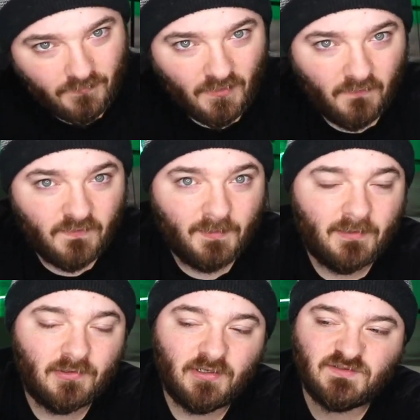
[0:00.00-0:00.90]
the
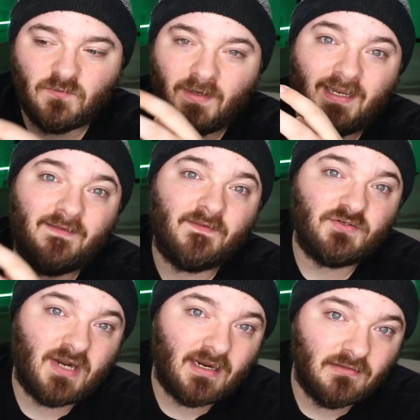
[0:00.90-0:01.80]
bubble goes away and the
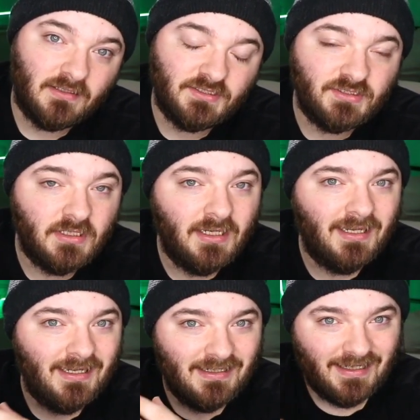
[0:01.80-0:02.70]
Dracolich
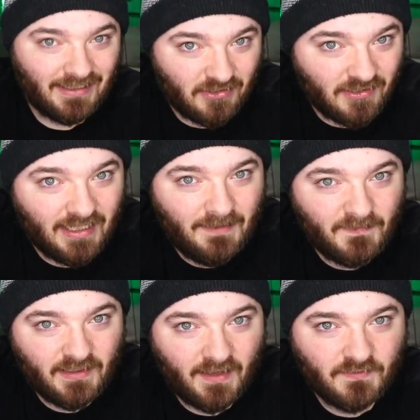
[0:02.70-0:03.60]
can claim
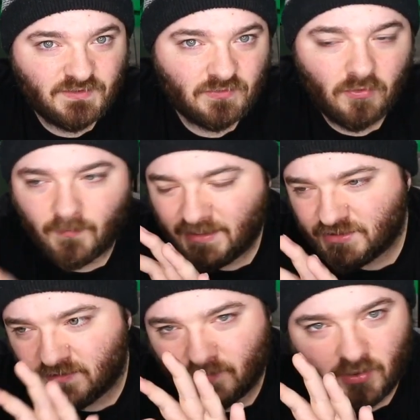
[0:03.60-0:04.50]
the Nether Scroll. Make
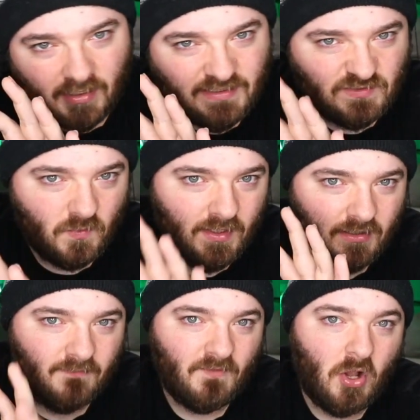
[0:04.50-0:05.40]
sure the party is
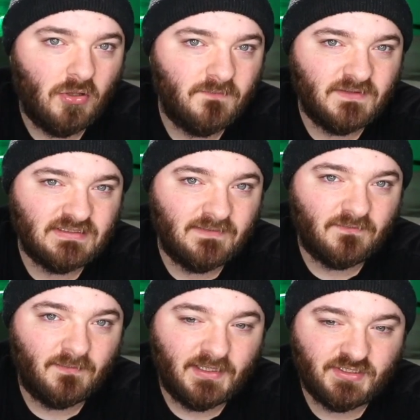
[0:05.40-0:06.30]
aware of all of this
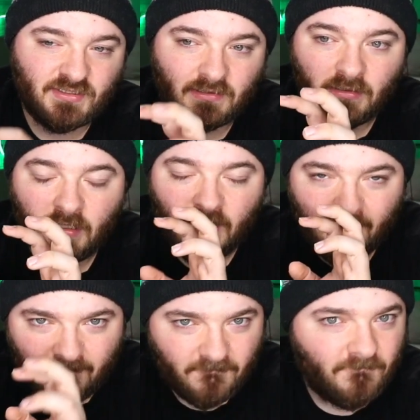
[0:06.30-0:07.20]
information
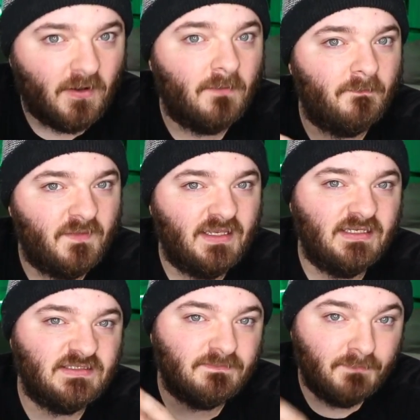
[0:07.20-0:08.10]
from
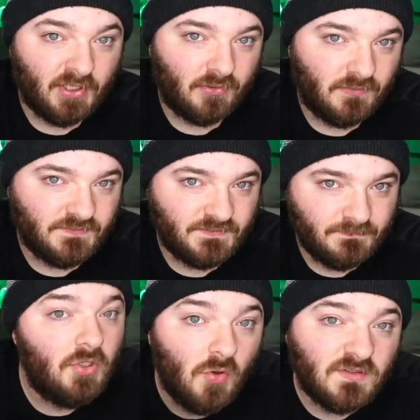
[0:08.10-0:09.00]
these murals.
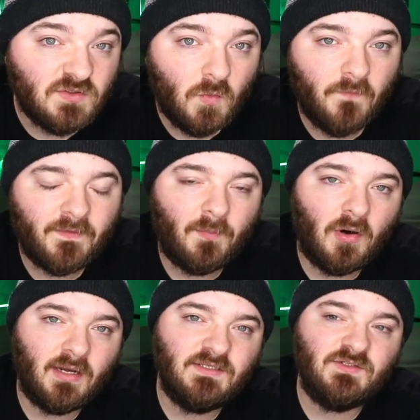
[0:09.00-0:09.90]
You also want the
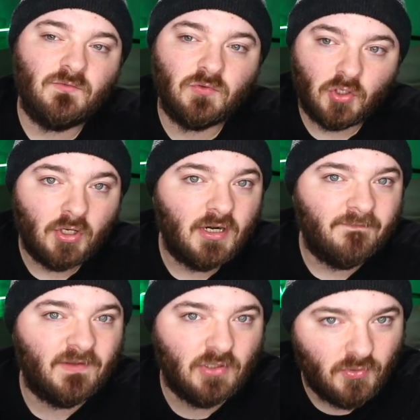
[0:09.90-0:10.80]
party to learn
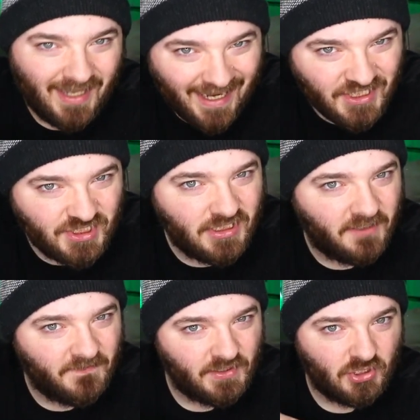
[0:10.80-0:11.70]
of the location
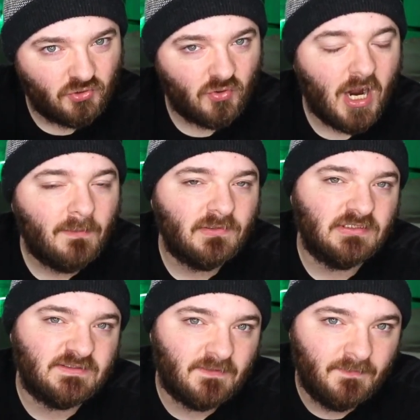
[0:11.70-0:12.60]
of the
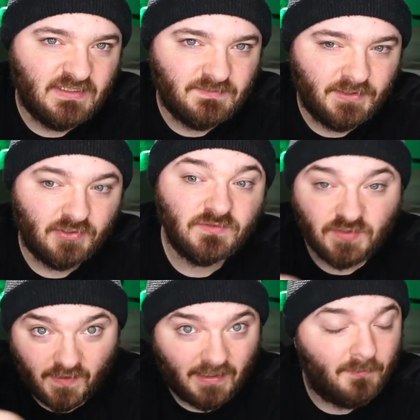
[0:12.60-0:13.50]
necropolis from these murals
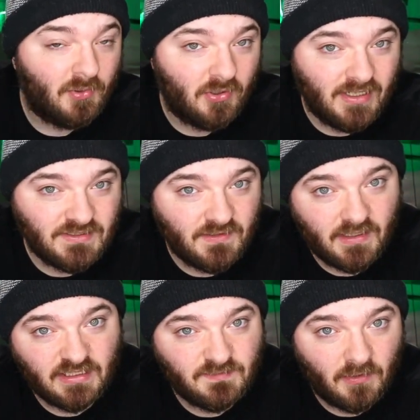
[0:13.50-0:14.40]
so they can progress to the
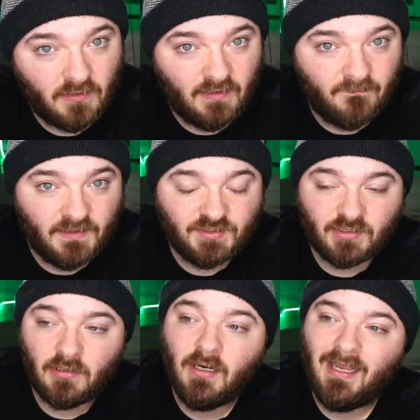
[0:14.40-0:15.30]
next part of the
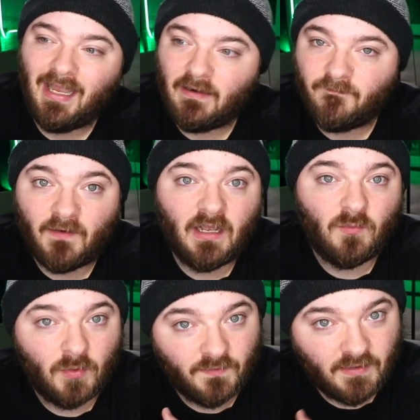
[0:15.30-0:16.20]
adventure and
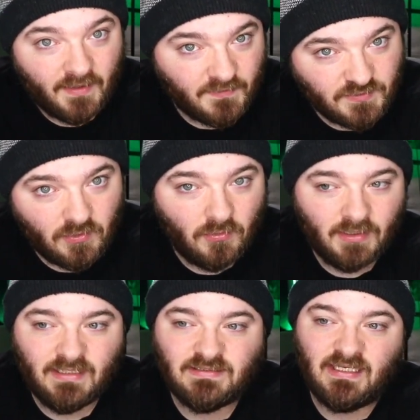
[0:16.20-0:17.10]
find where the Nether Scroll
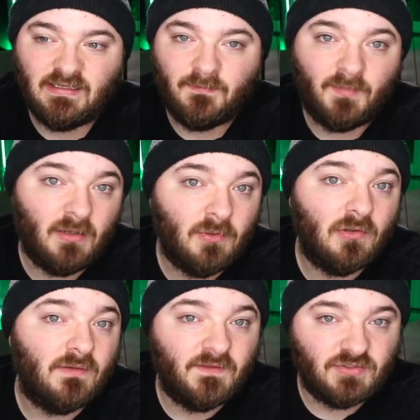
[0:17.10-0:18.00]
is and the
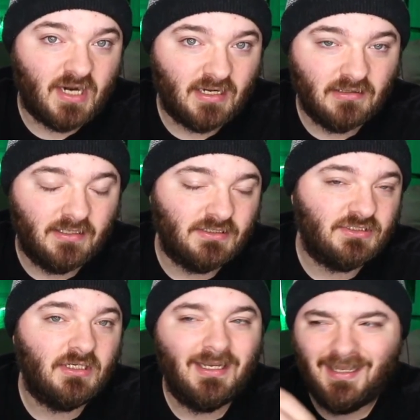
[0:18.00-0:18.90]
bubble and the
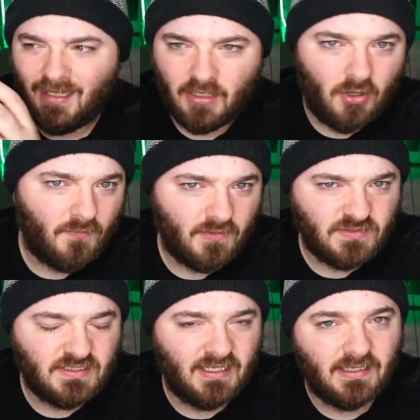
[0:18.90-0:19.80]
Dracolich and all
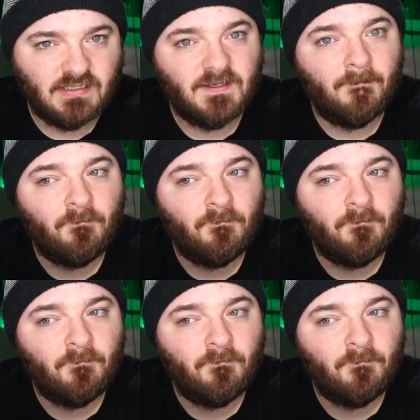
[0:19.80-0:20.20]
those things.